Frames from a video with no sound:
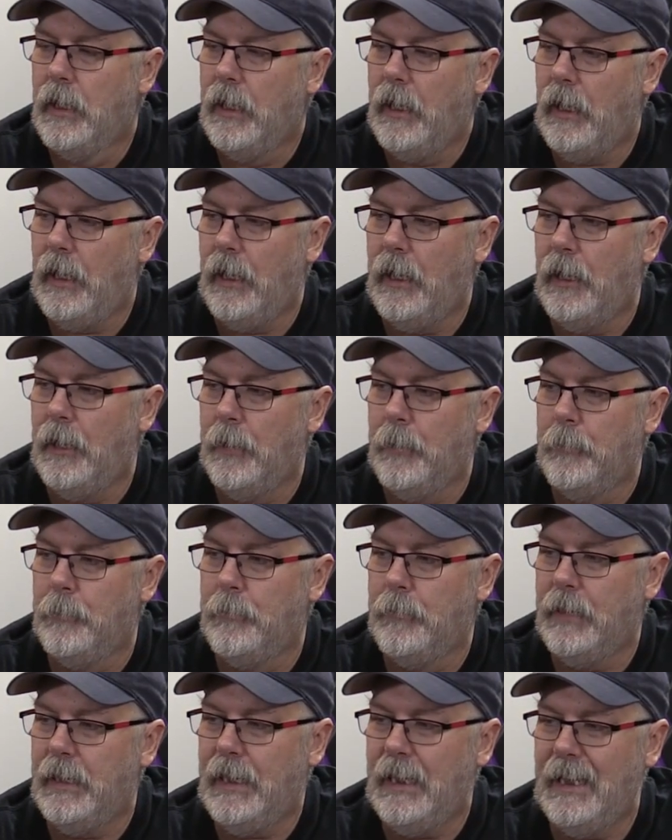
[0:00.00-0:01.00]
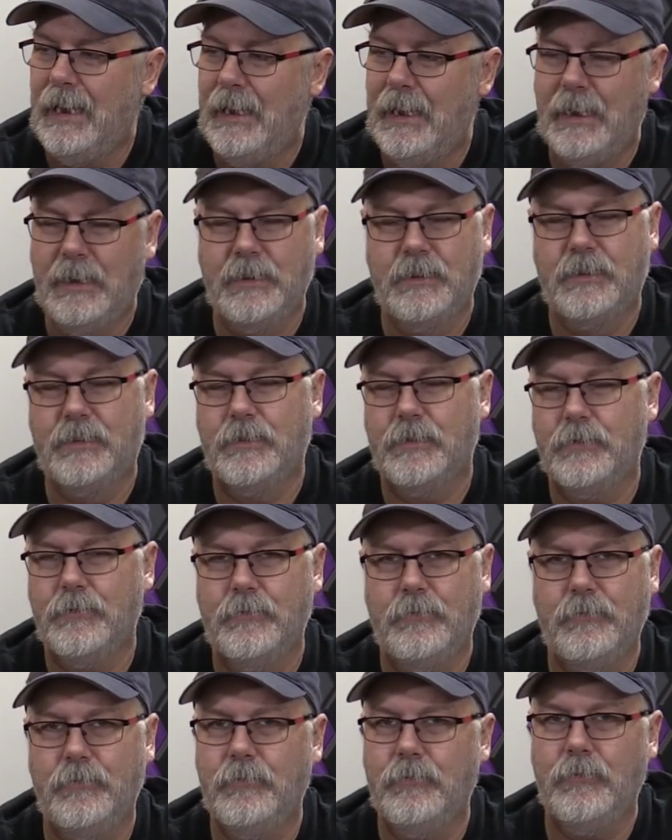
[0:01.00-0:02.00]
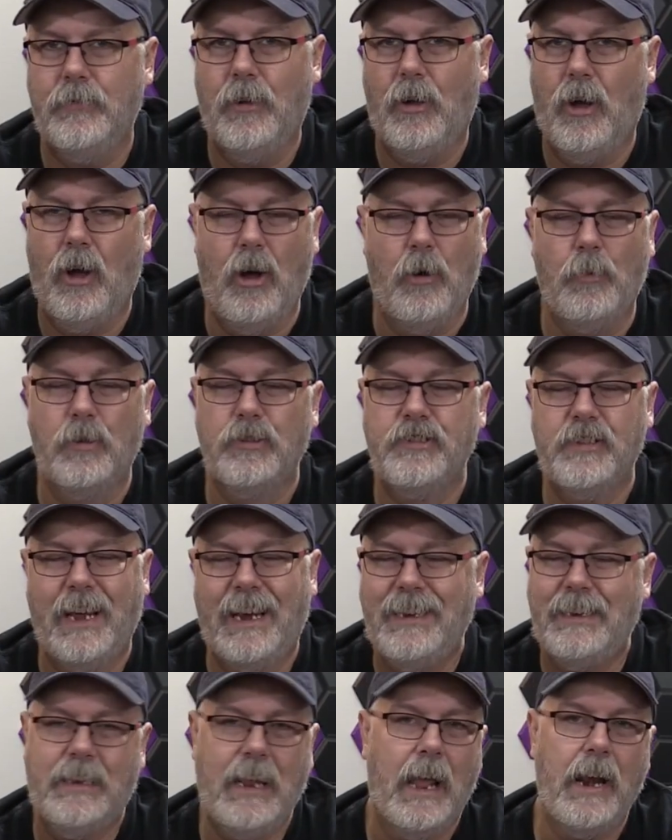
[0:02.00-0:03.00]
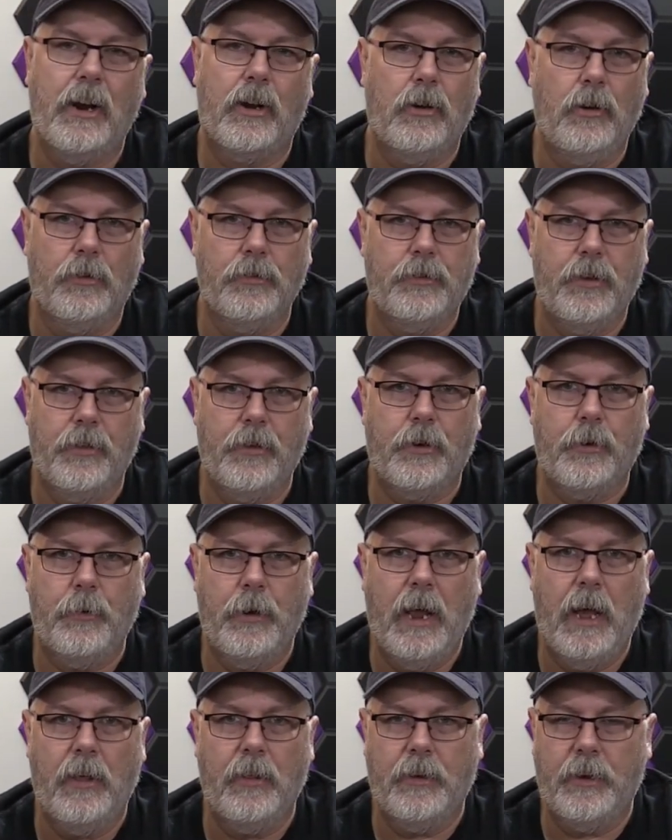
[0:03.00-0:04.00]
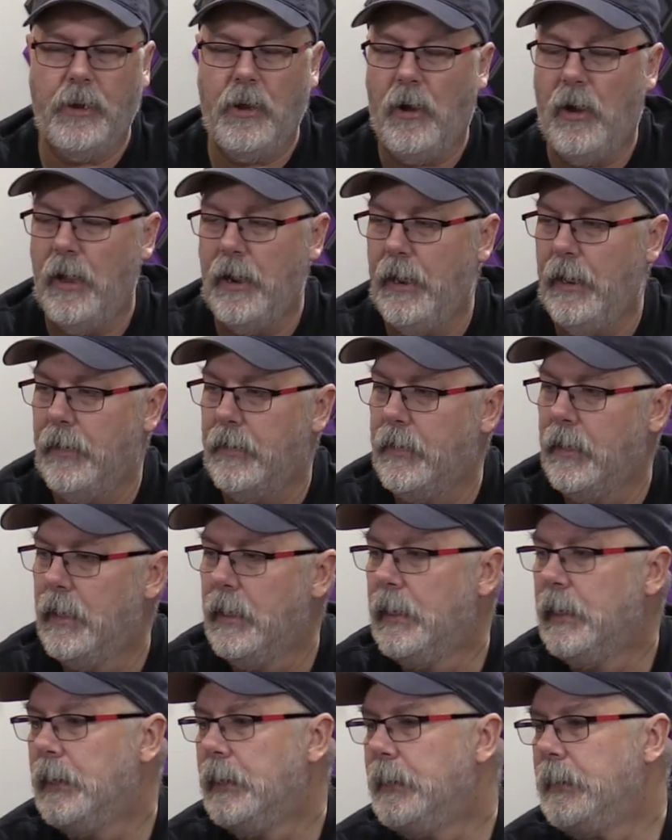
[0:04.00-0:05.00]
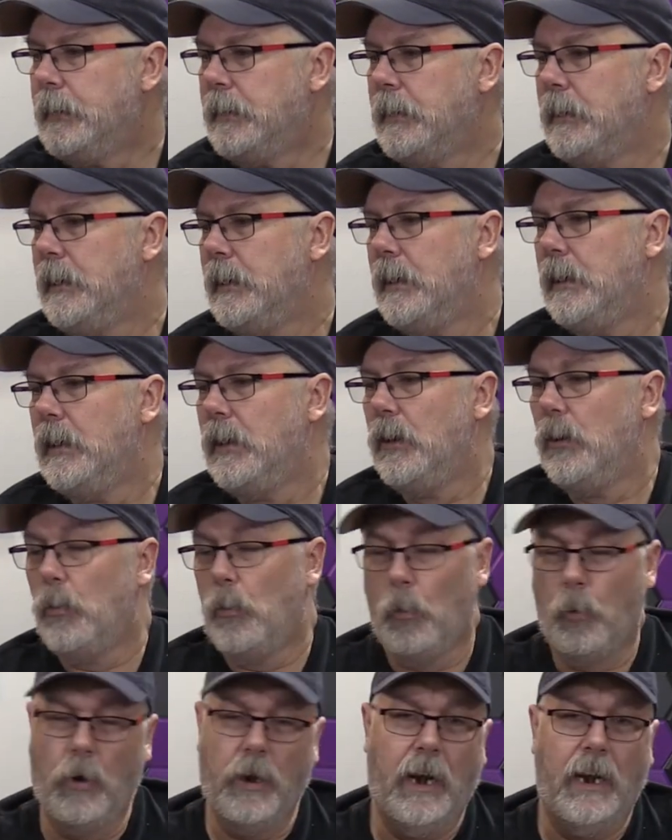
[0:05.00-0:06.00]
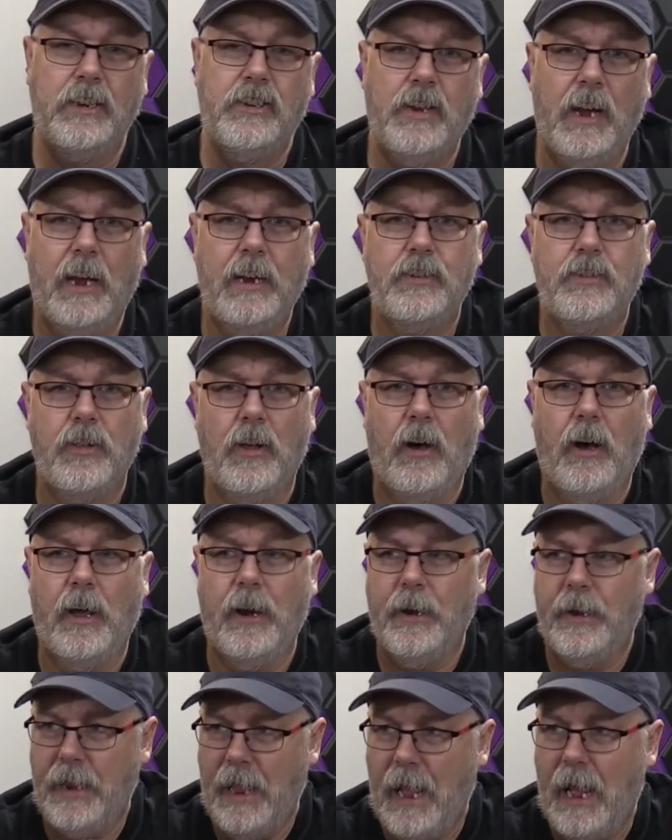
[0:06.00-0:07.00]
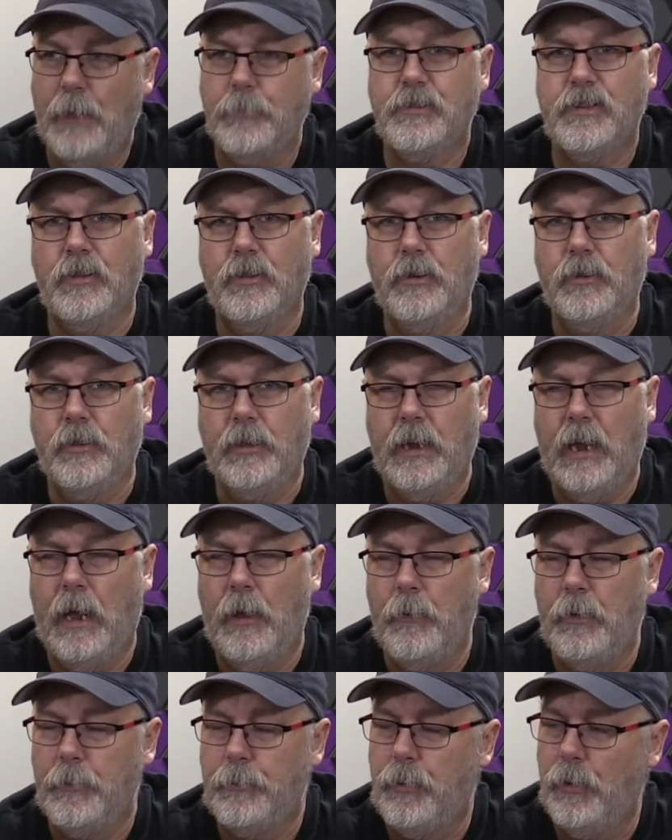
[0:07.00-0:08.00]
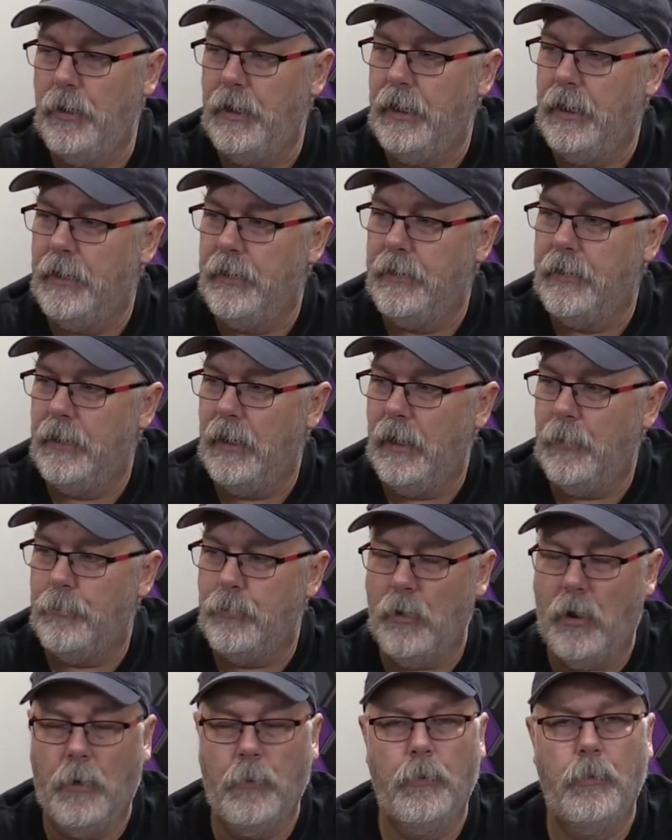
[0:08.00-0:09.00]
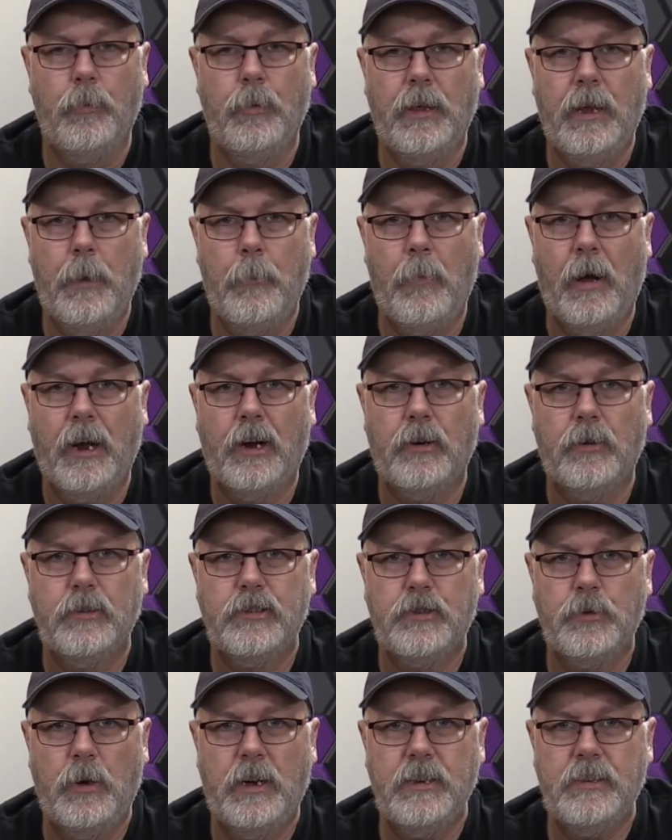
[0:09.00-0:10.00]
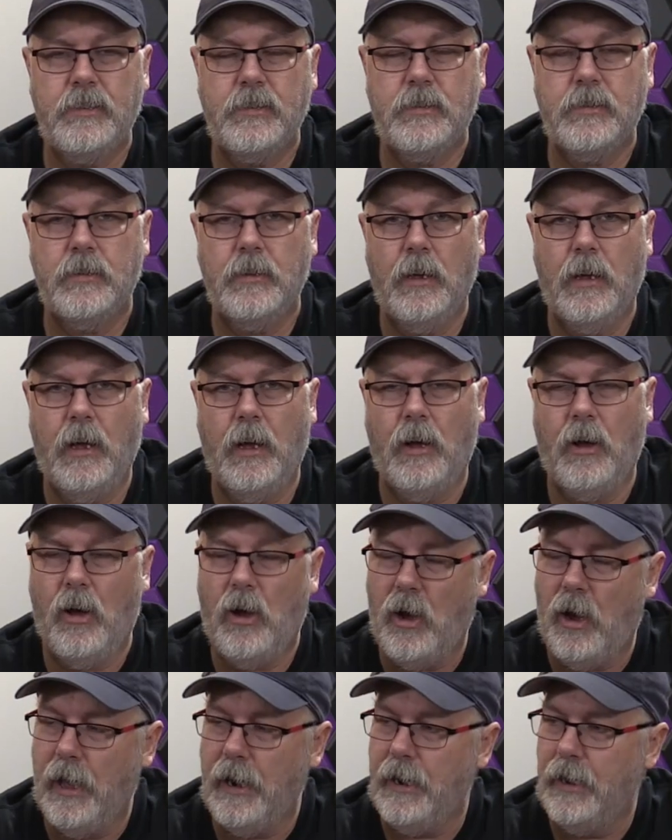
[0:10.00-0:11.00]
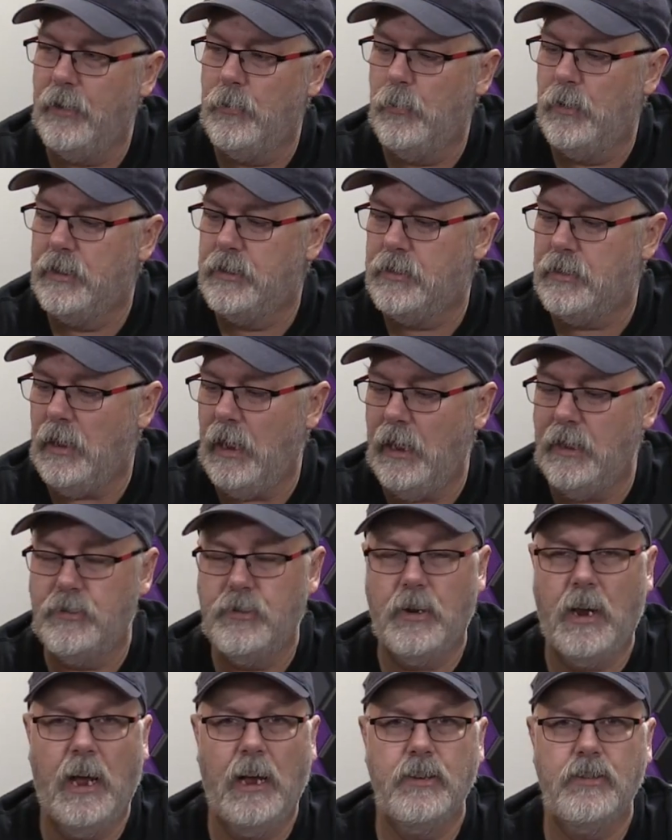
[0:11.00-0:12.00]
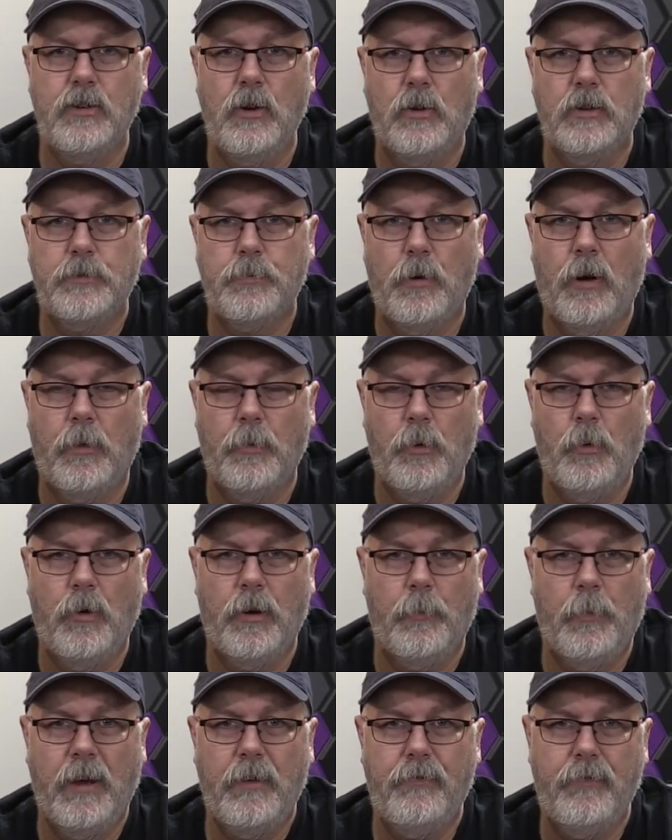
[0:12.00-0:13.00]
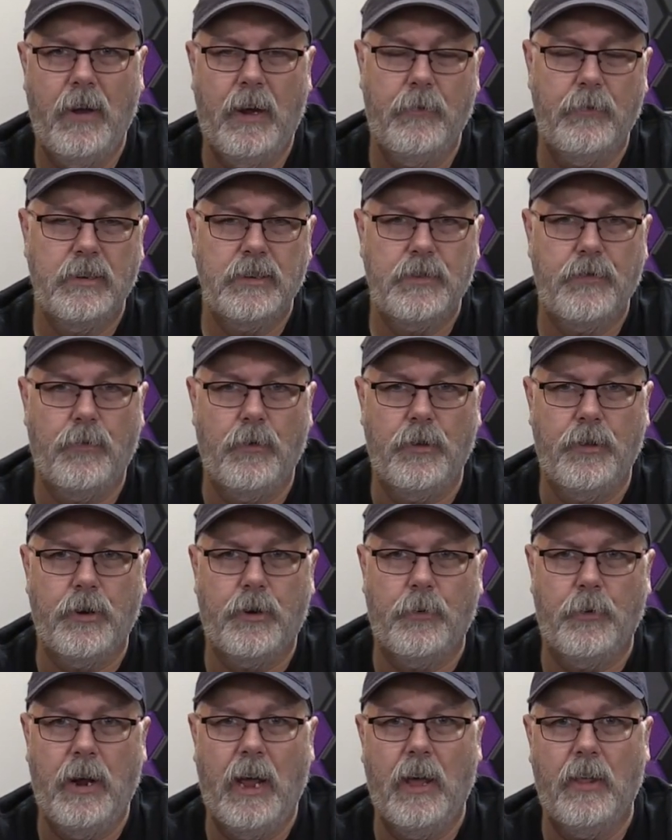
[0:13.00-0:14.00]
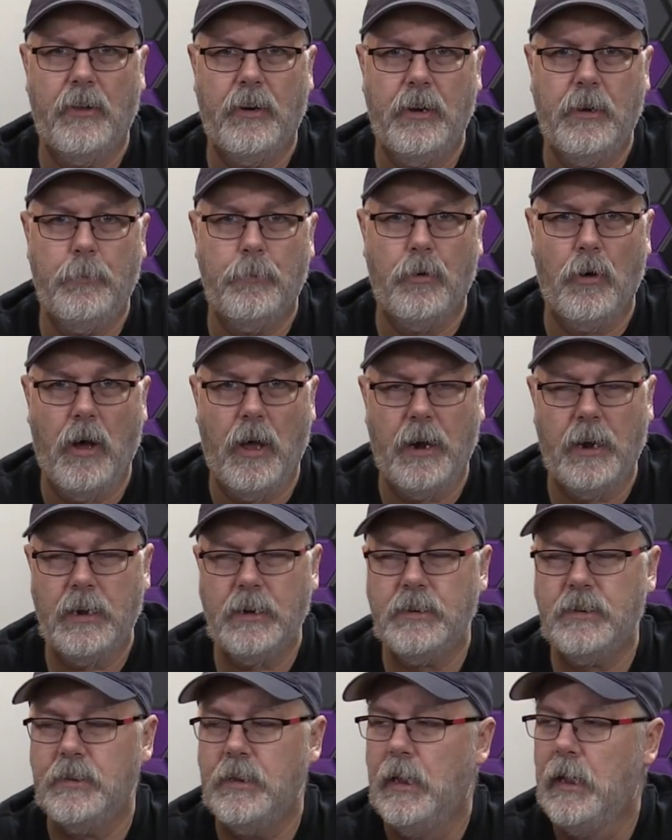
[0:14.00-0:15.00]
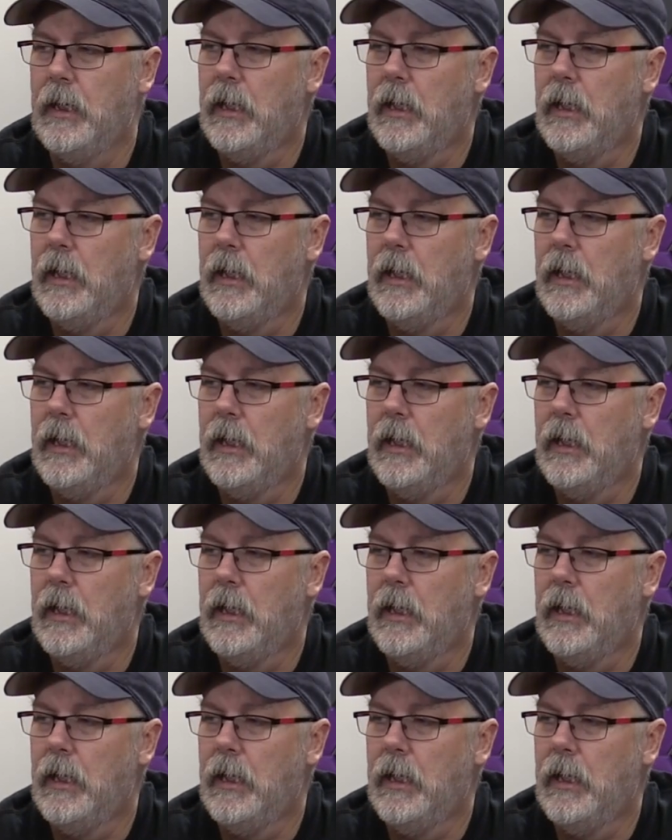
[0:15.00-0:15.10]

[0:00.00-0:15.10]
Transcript: Um, it is almost identical to the Creality hot end. Would I change the hot end? Absolutely. I would put in uh, probably a Micro Swiss uh, hot end, which, as you guys know, is probably one of my favorites for the Creality products